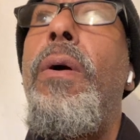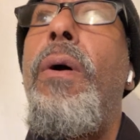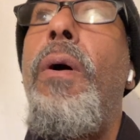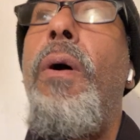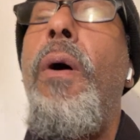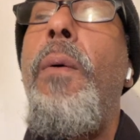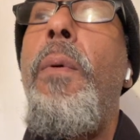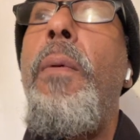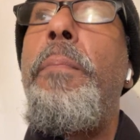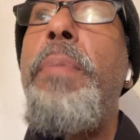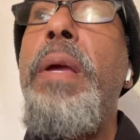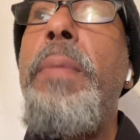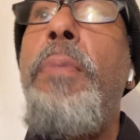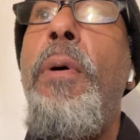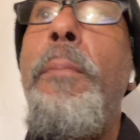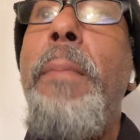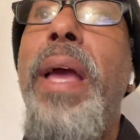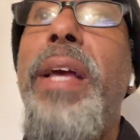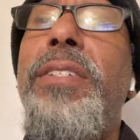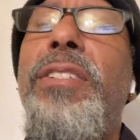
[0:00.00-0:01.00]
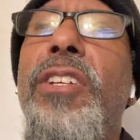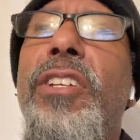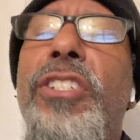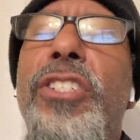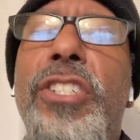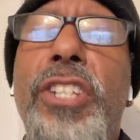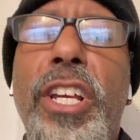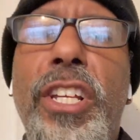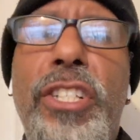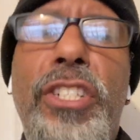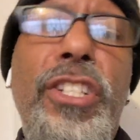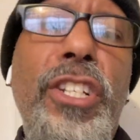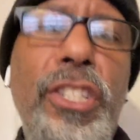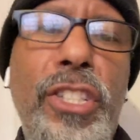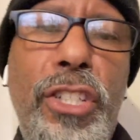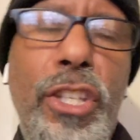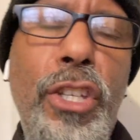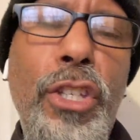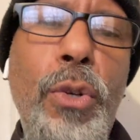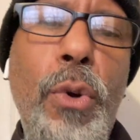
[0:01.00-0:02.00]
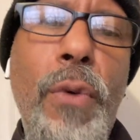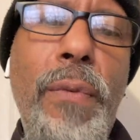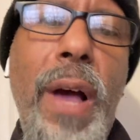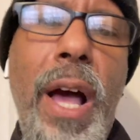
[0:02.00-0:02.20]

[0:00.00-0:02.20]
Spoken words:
Or when people make suggestions to you of